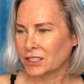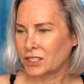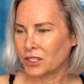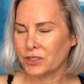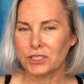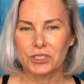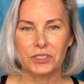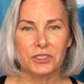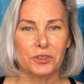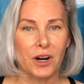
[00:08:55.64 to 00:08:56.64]
you know, and you
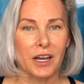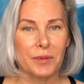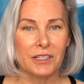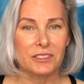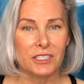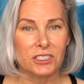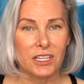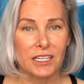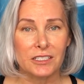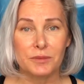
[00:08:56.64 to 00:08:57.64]
shouldn't cry about such
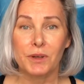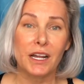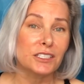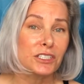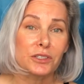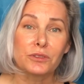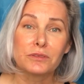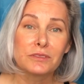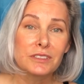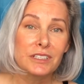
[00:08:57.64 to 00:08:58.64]
things, but I do.
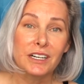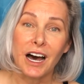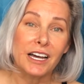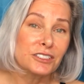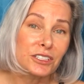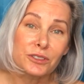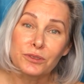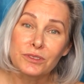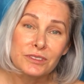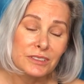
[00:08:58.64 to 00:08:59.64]
I
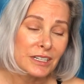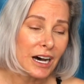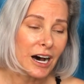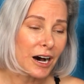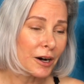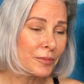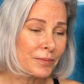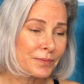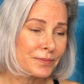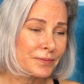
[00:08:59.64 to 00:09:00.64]
do.
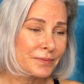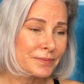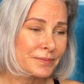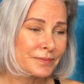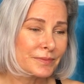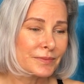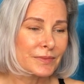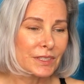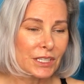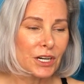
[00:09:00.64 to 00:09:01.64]
Um,
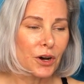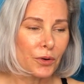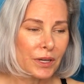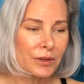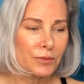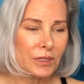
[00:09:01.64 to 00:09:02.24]
you know, it